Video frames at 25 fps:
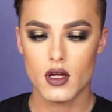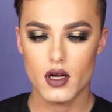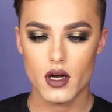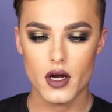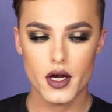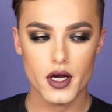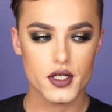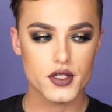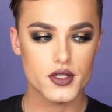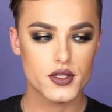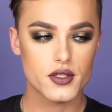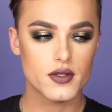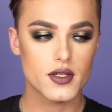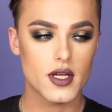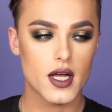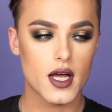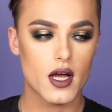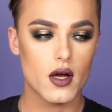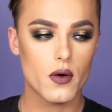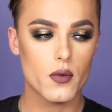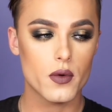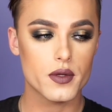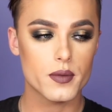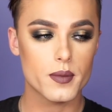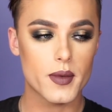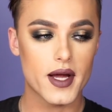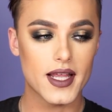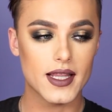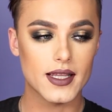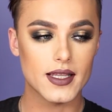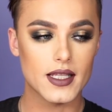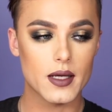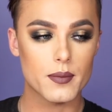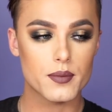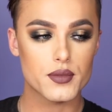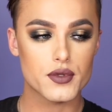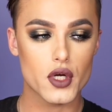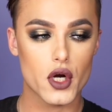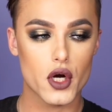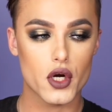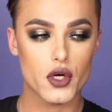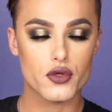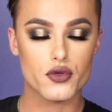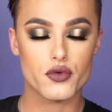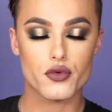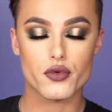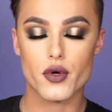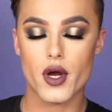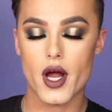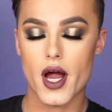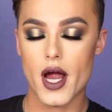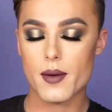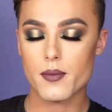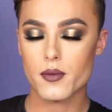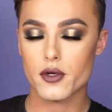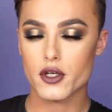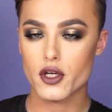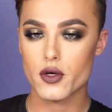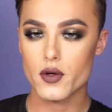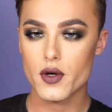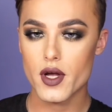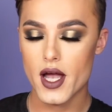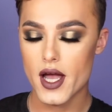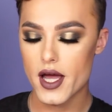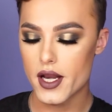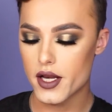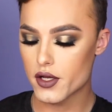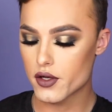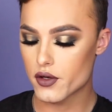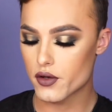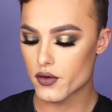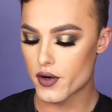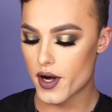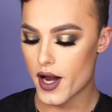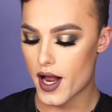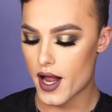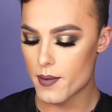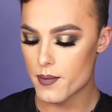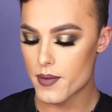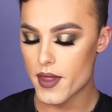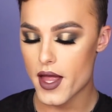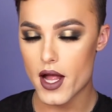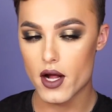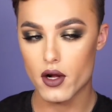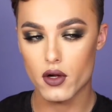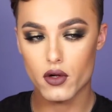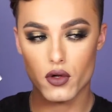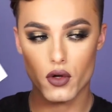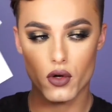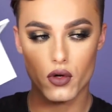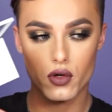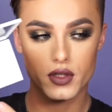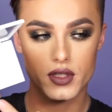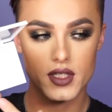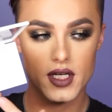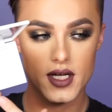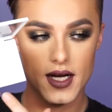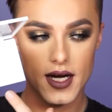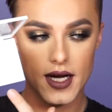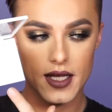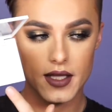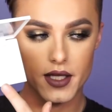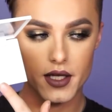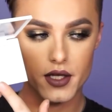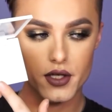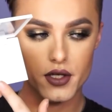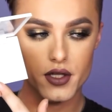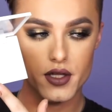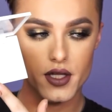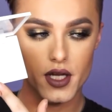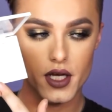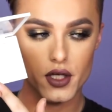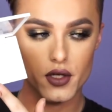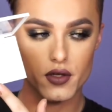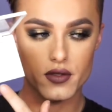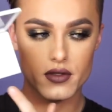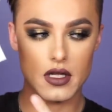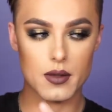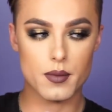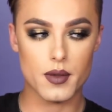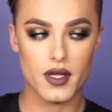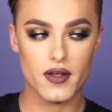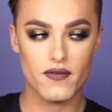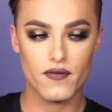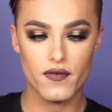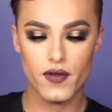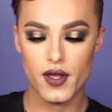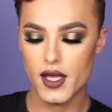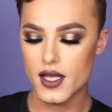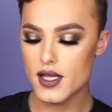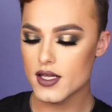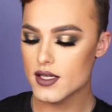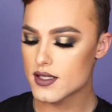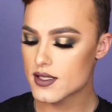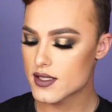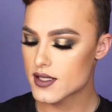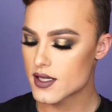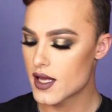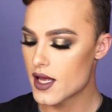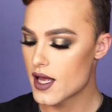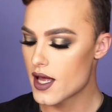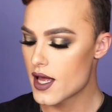Alright, so now when my lips are dry, I'm going to go ahead and grab that gold highlighter that I used on my face.